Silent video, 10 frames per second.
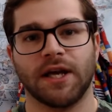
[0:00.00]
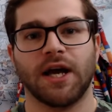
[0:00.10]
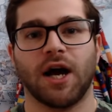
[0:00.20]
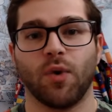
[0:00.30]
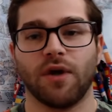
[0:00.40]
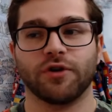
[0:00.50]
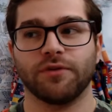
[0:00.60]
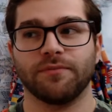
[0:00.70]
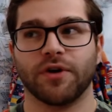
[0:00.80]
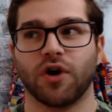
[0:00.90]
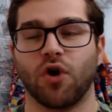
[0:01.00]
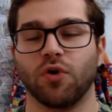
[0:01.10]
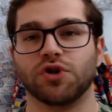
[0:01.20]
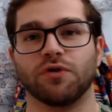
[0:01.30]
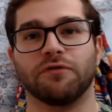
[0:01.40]
However, there are
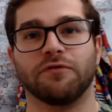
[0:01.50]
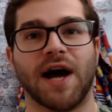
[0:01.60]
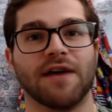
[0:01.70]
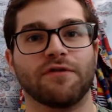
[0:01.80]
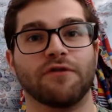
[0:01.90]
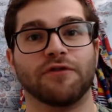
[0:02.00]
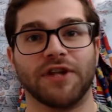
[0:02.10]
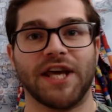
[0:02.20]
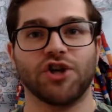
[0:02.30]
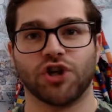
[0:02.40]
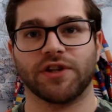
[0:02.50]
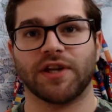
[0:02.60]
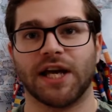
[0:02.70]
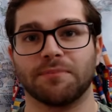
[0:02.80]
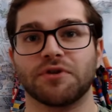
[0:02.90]
also 5 phonation
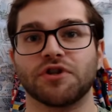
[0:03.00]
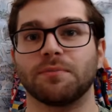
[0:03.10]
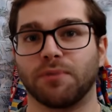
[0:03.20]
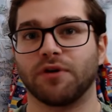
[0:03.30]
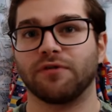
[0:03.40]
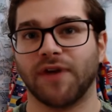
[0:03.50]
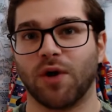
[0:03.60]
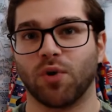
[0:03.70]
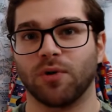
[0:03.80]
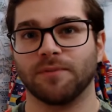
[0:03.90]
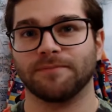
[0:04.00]
types per vowel.